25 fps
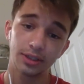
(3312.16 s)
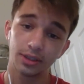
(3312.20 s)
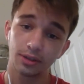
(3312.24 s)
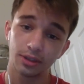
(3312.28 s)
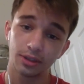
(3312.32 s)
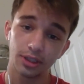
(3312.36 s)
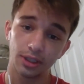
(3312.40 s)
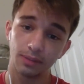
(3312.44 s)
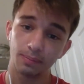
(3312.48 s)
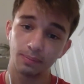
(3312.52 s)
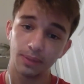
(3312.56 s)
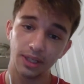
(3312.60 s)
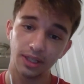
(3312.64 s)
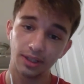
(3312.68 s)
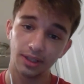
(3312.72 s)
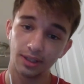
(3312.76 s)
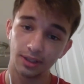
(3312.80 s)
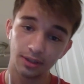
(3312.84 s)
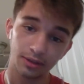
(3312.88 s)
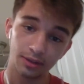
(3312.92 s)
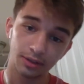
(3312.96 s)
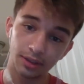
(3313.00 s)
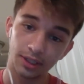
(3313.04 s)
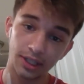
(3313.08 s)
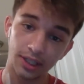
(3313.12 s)
could be
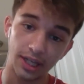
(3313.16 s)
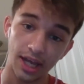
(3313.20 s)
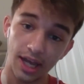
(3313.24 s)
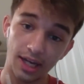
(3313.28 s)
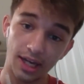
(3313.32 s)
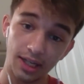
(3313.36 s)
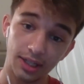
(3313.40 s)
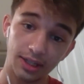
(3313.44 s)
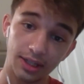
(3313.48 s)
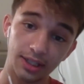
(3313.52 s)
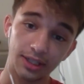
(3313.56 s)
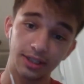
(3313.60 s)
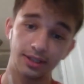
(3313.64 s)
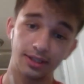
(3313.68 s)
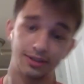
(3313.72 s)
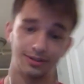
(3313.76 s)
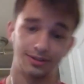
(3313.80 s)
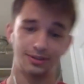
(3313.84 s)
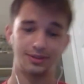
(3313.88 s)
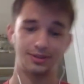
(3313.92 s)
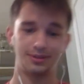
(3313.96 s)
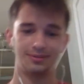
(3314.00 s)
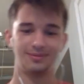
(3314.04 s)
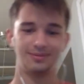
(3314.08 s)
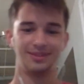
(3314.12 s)
literally anything
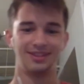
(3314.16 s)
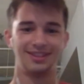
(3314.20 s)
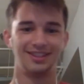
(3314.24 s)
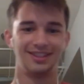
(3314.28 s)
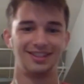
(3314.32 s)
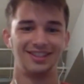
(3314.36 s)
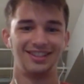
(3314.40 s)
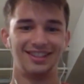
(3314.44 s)
else. Like